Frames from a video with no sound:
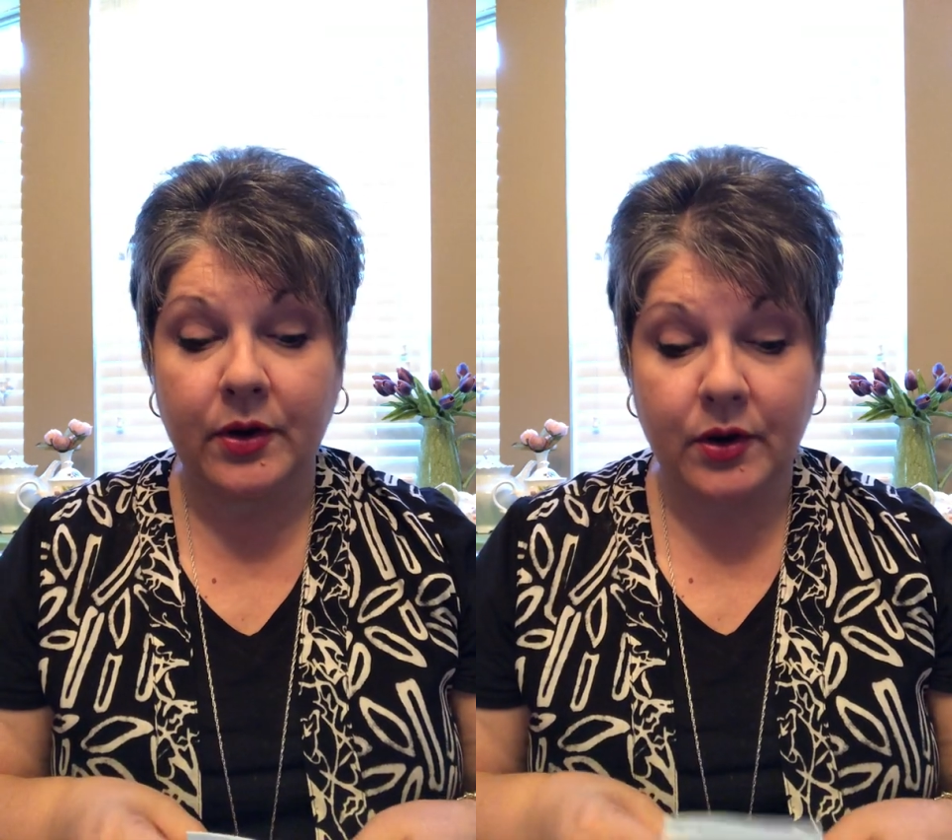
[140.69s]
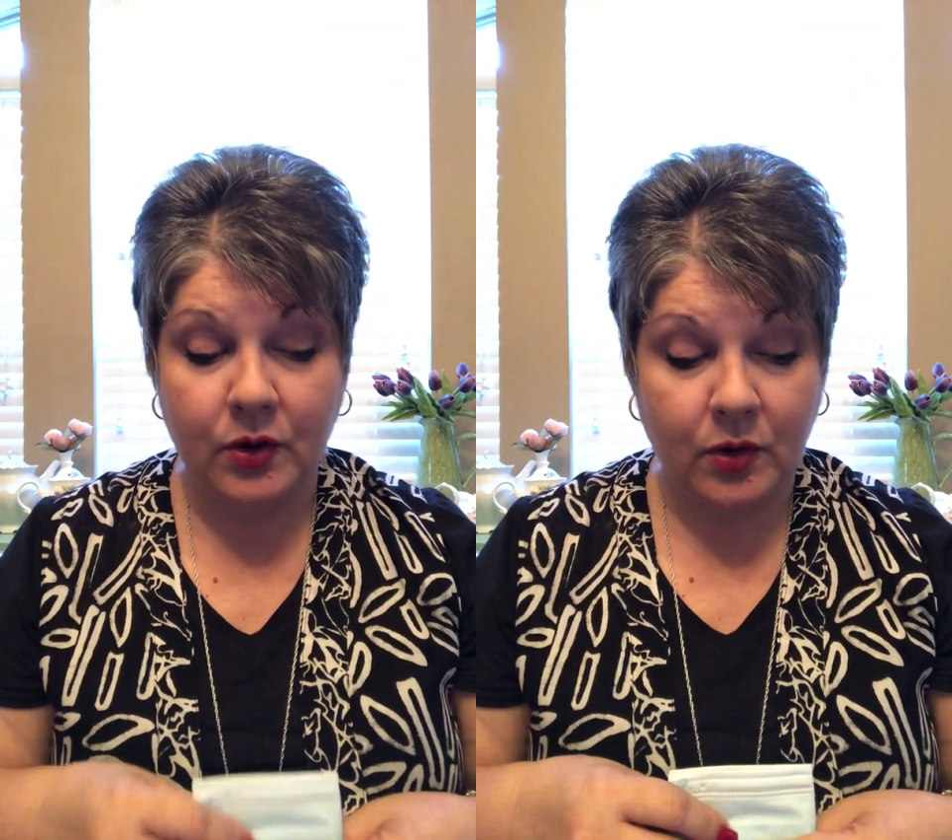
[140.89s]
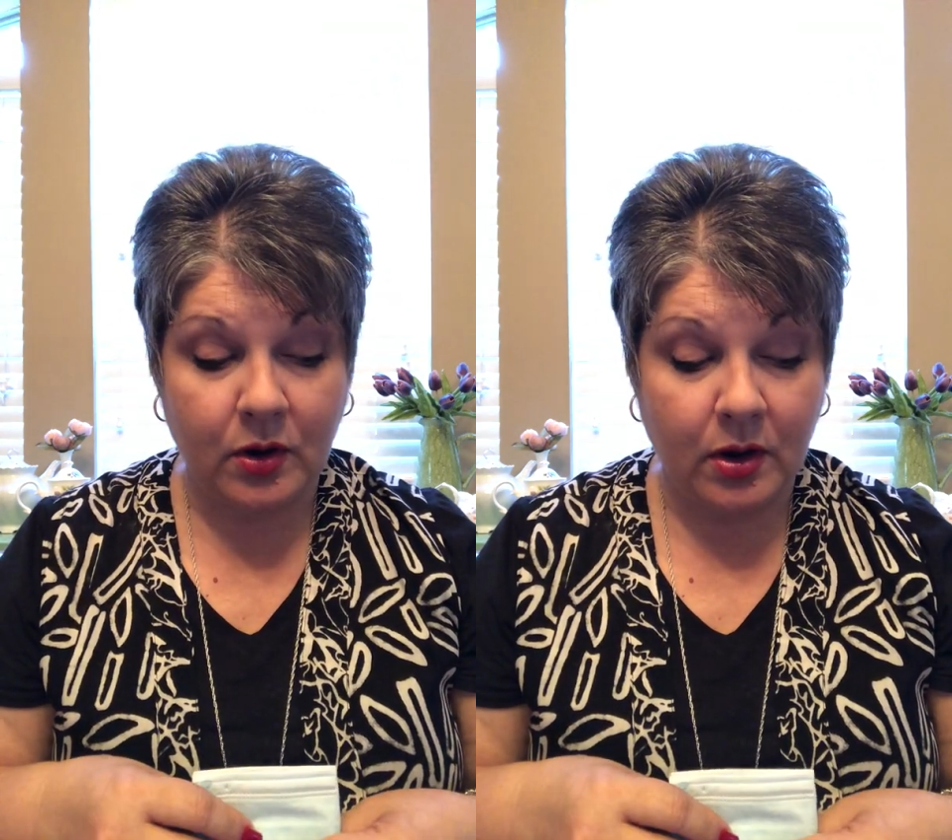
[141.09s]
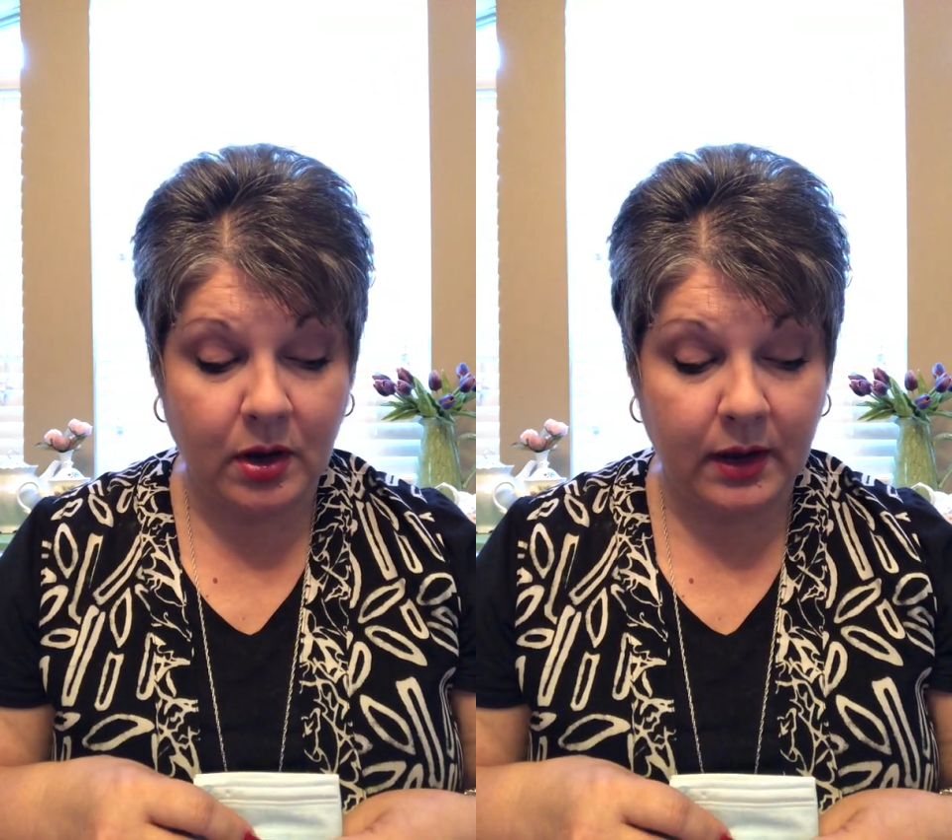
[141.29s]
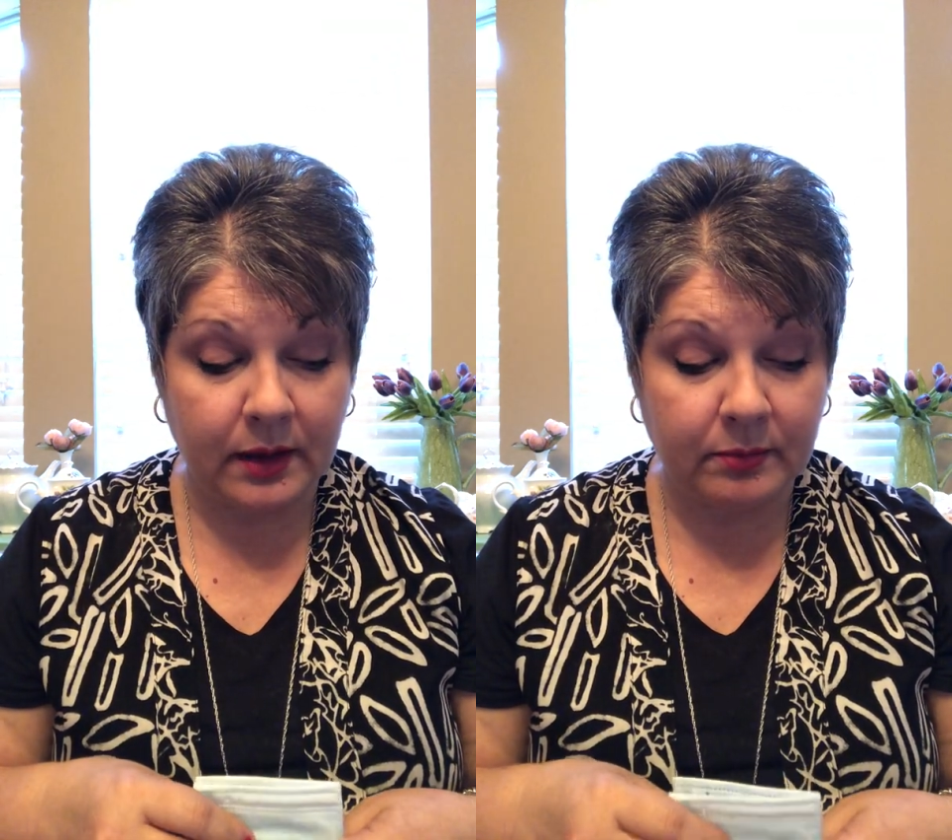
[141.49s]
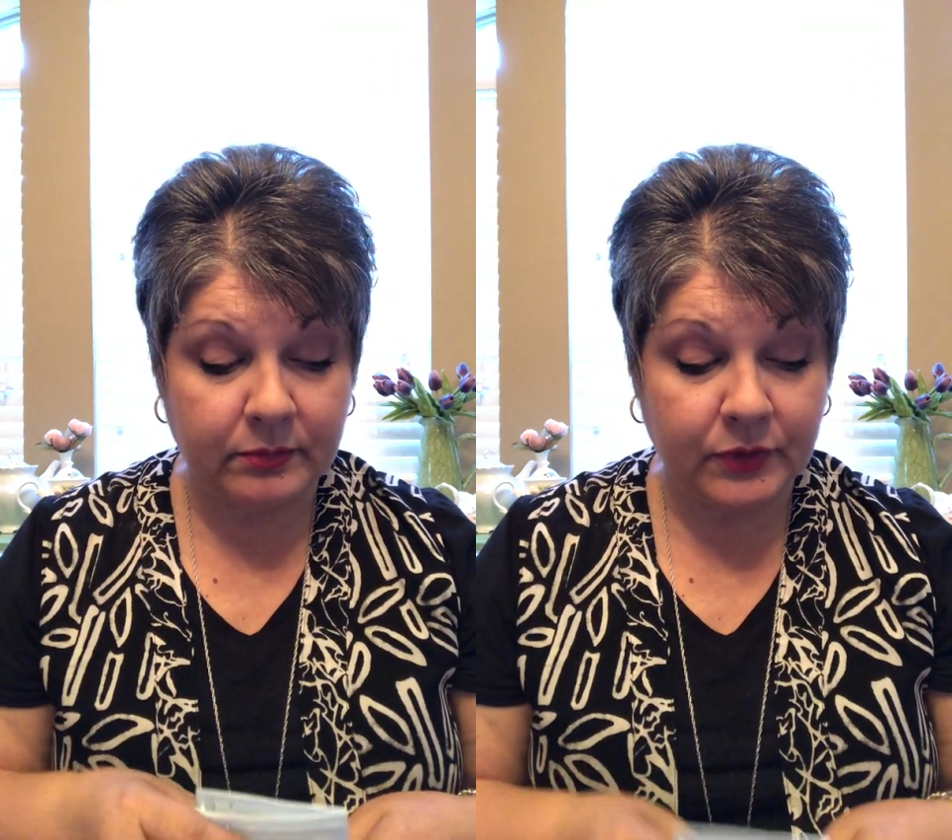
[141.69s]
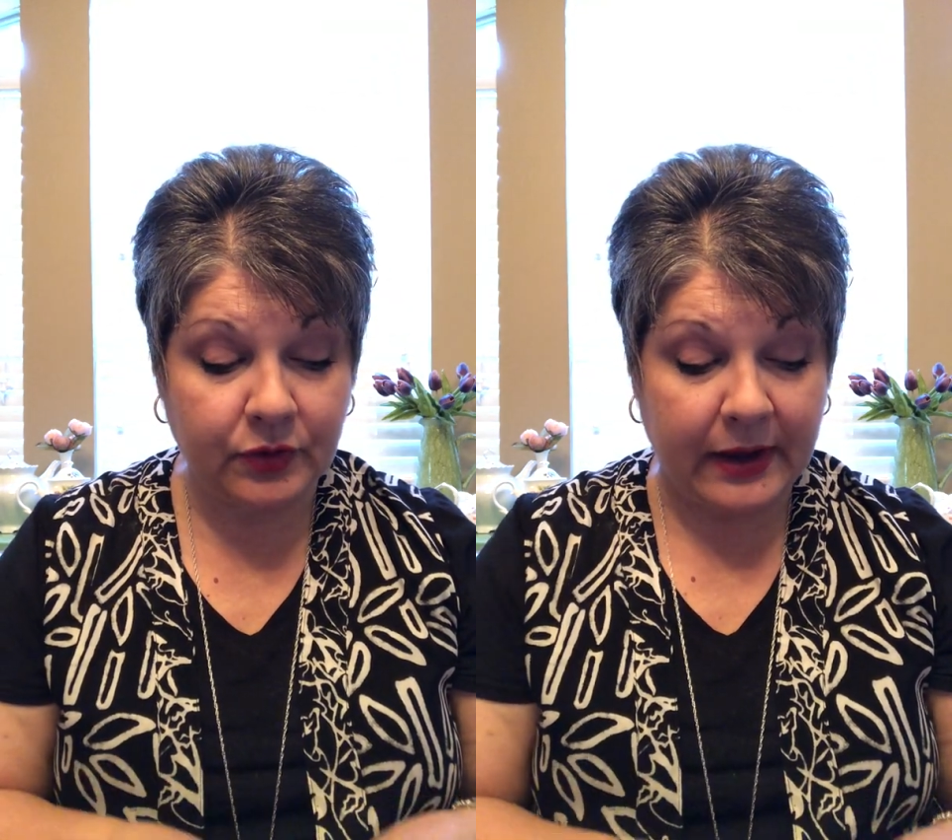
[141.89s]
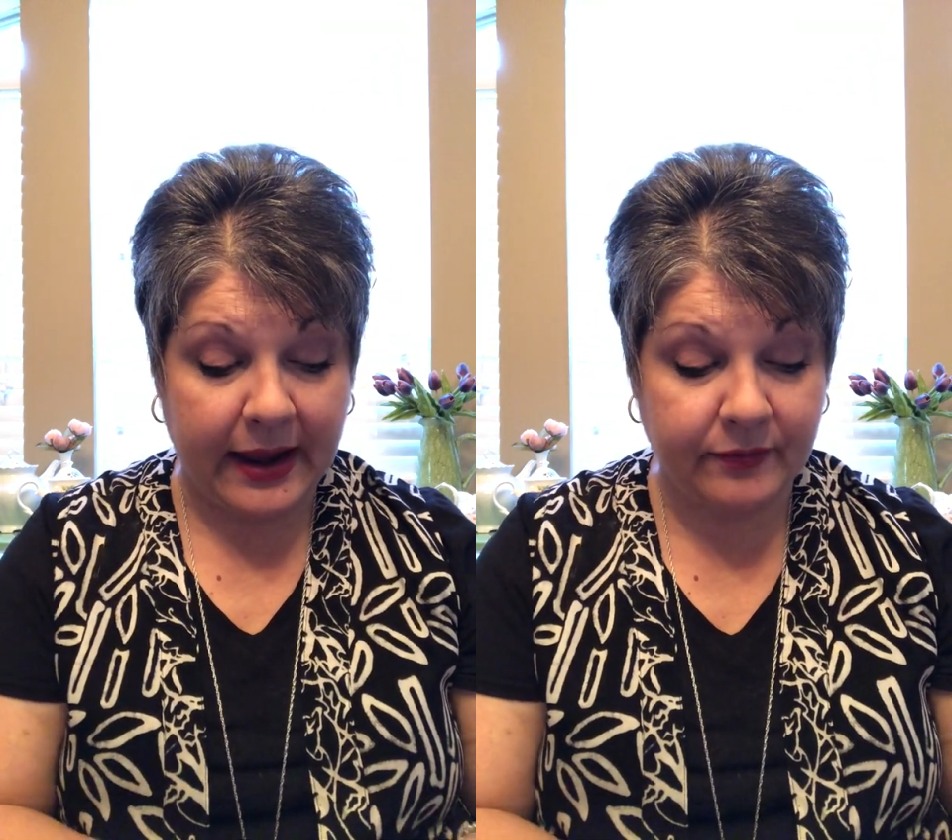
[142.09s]
your
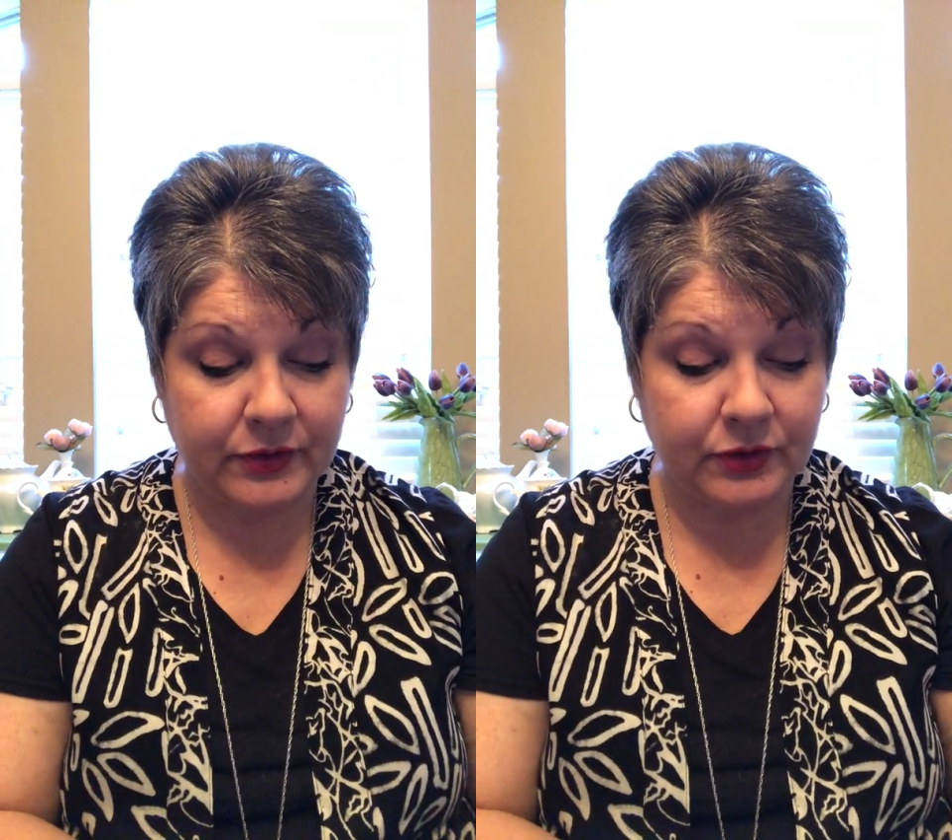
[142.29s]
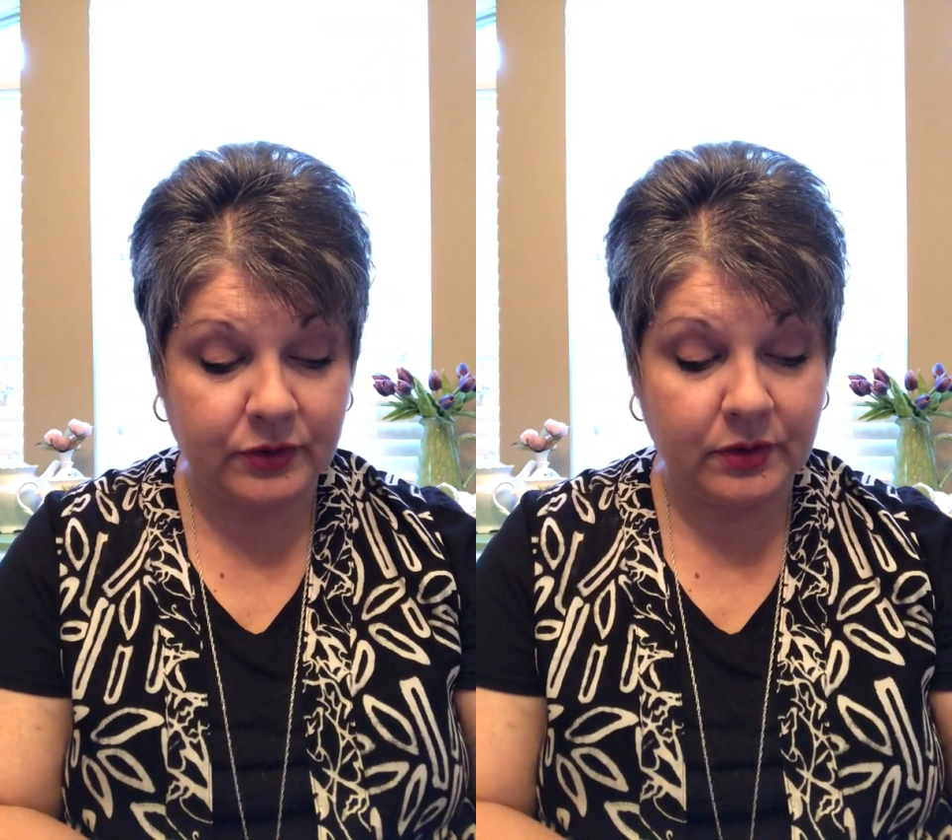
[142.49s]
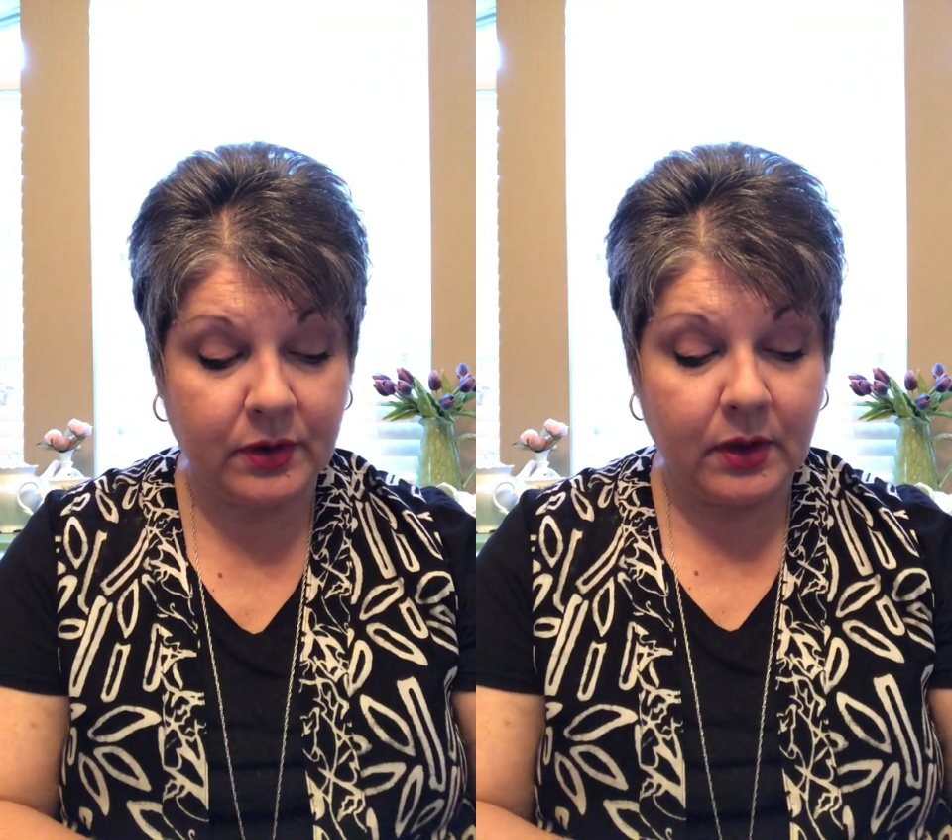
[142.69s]
lavender.